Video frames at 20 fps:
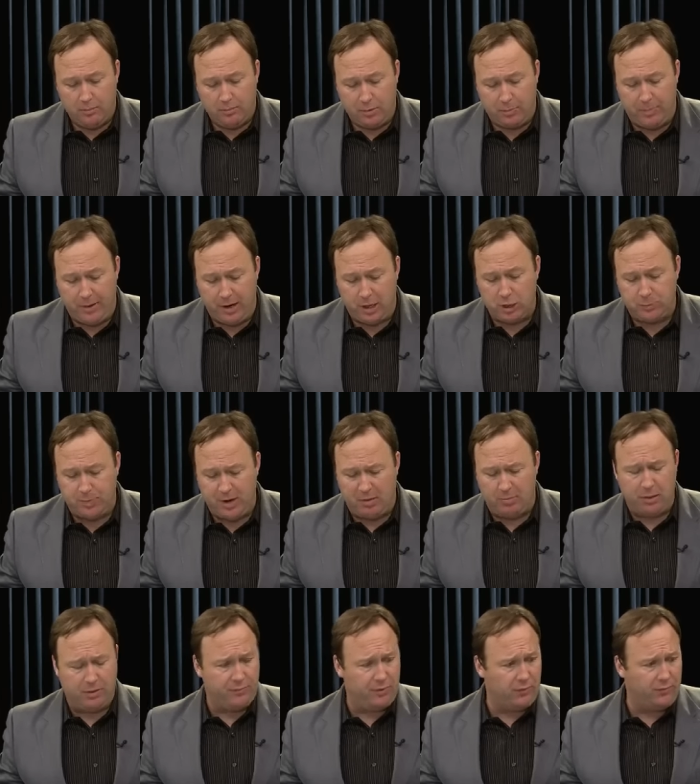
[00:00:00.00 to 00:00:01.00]
prepares
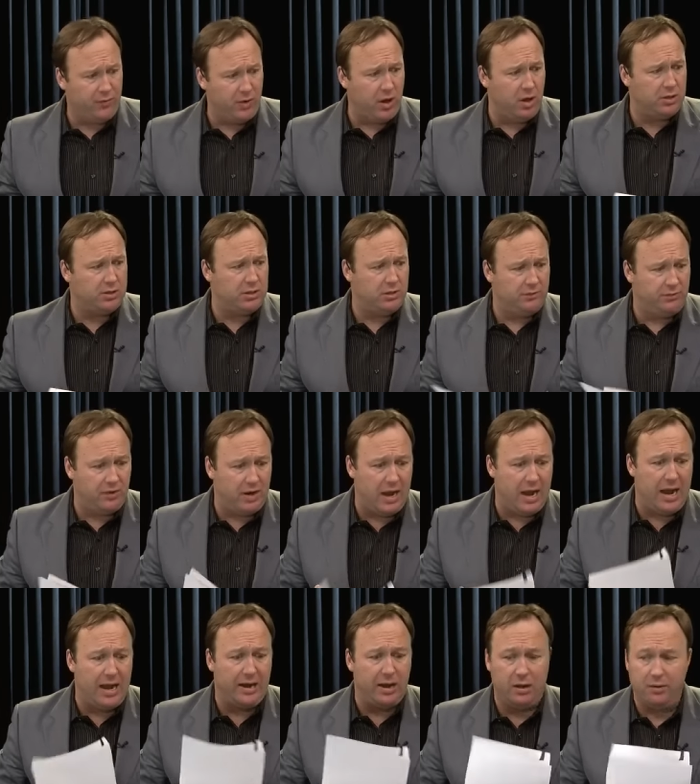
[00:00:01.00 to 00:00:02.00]
public for false
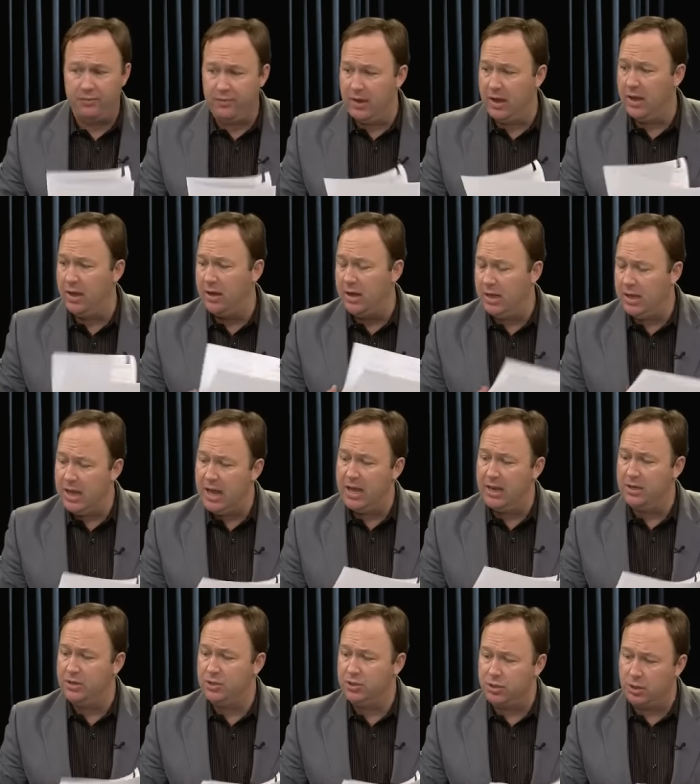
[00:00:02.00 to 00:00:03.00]
flag event, and
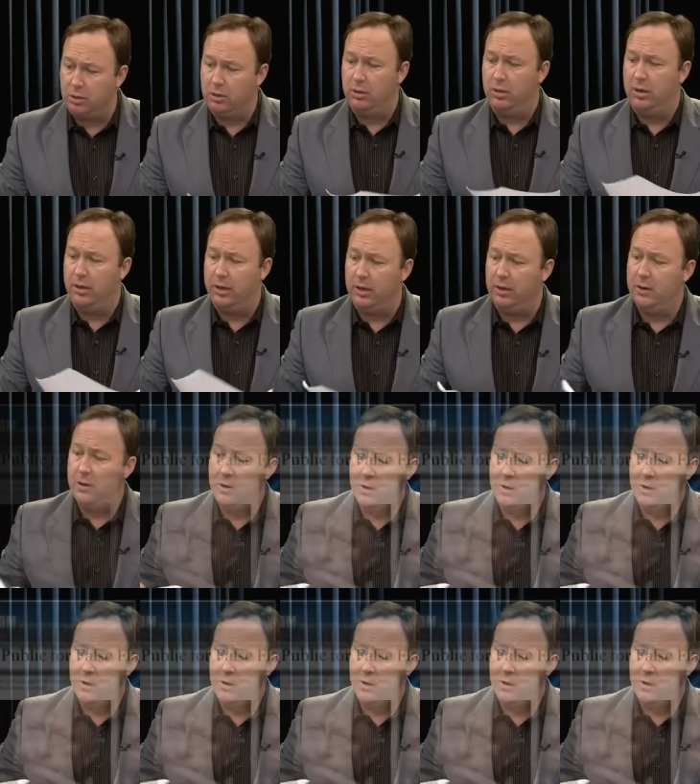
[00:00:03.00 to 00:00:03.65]
that is certainly